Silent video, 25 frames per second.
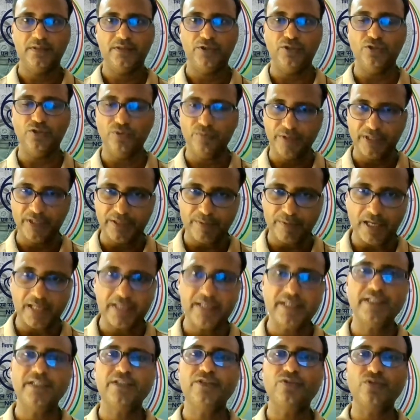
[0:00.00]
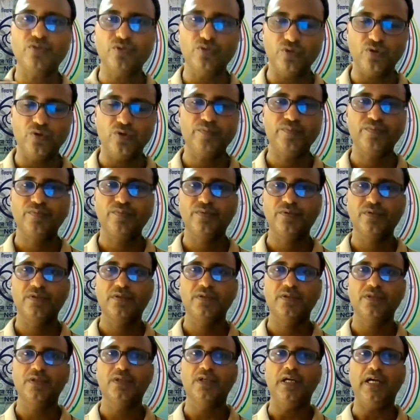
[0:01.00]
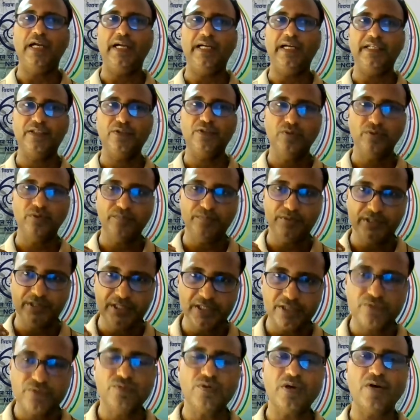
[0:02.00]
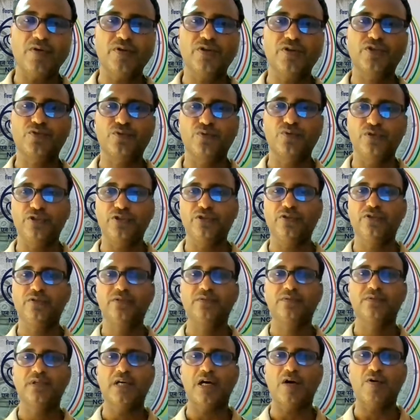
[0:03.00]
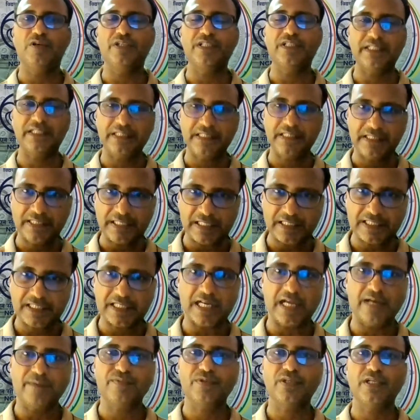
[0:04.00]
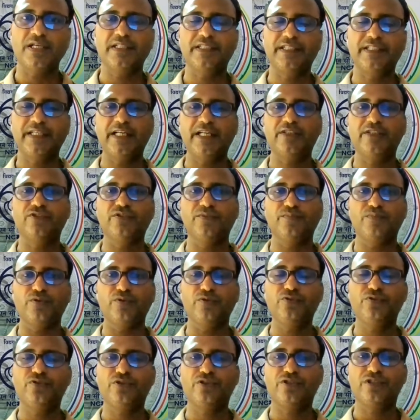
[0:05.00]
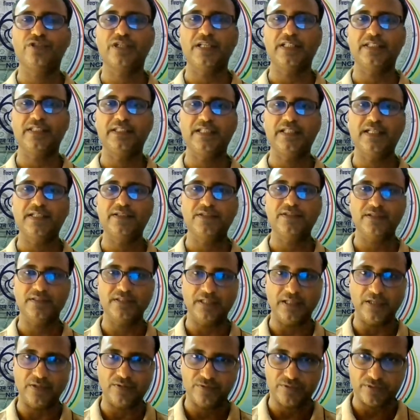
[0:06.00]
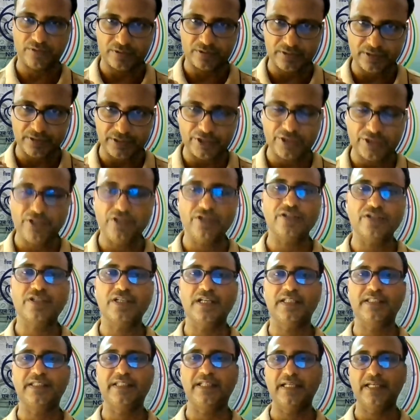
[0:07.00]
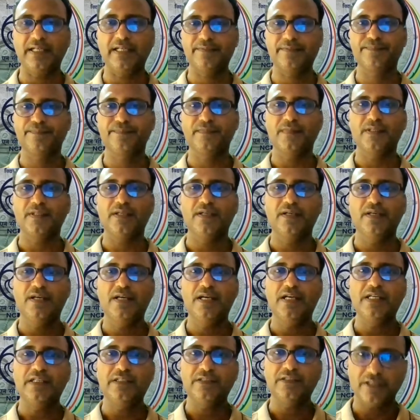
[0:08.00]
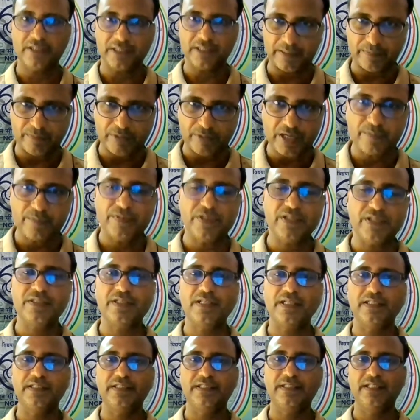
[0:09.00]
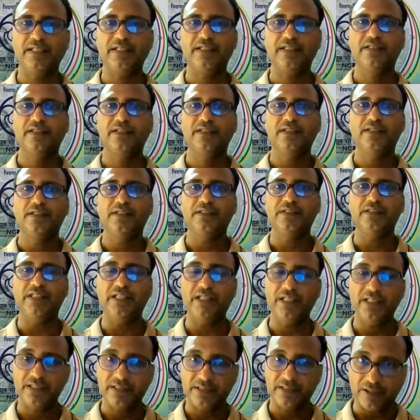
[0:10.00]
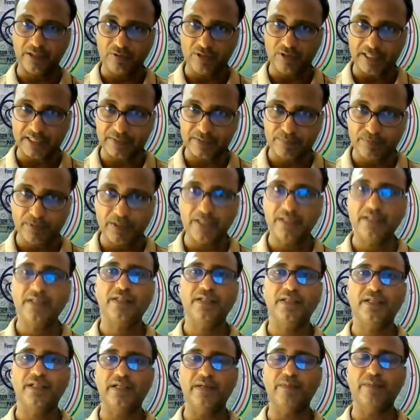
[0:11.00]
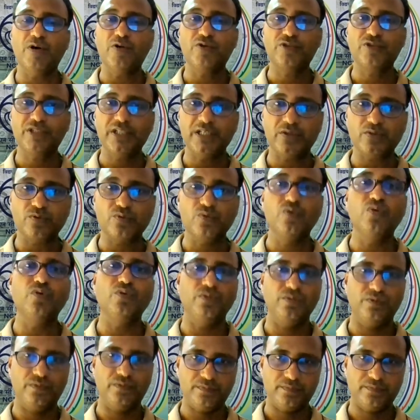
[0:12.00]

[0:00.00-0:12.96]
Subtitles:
You will be divided into groups and you will visit to our studio. Our technical staffs are there, the producers are there, the sound engineers are there, the cameramans are there. They will explain about their role,